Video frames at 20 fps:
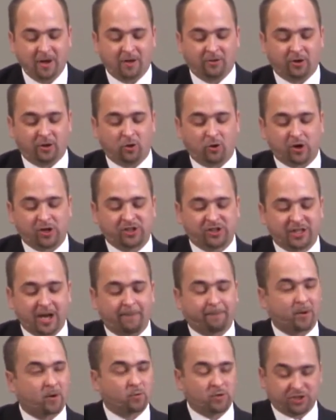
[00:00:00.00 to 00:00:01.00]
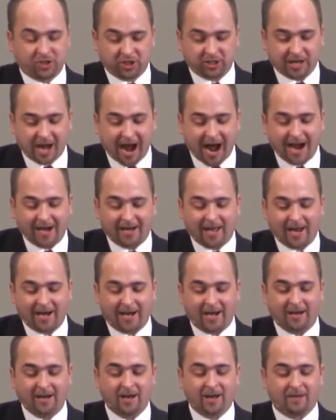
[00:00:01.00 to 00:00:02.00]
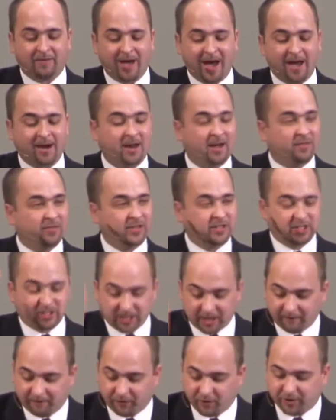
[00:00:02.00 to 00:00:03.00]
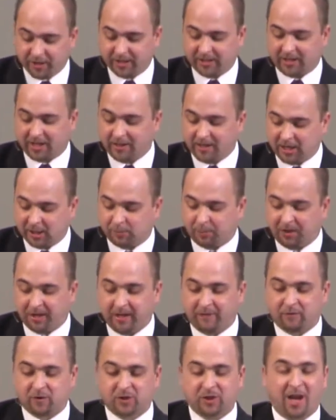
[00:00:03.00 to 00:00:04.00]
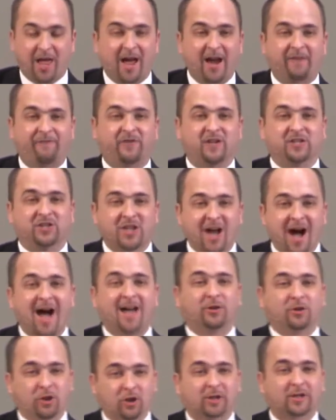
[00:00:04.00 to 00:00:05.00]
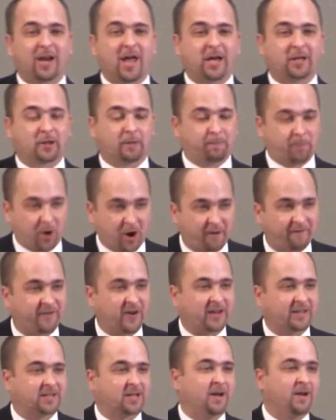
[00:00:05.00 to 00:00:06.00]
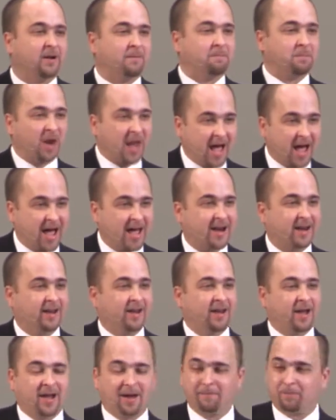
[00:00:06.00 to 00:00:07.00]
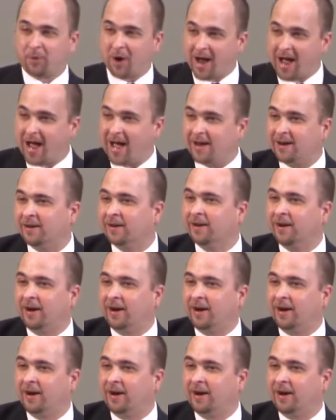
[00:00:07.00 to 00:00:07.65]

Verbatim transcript: The Lord's Supper was just highlighting that the sinfulness in these believers' life does not look like the perfect blood and bread